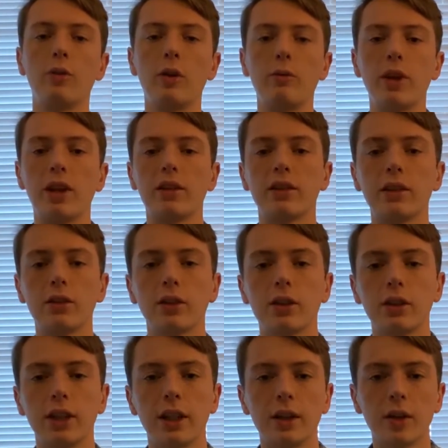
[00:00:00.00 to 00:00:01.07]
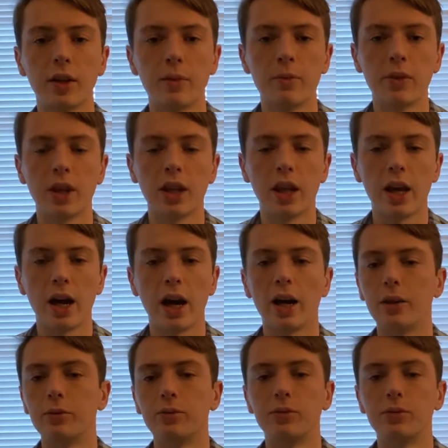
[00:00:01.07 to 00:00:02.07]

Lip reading: It makes it look like I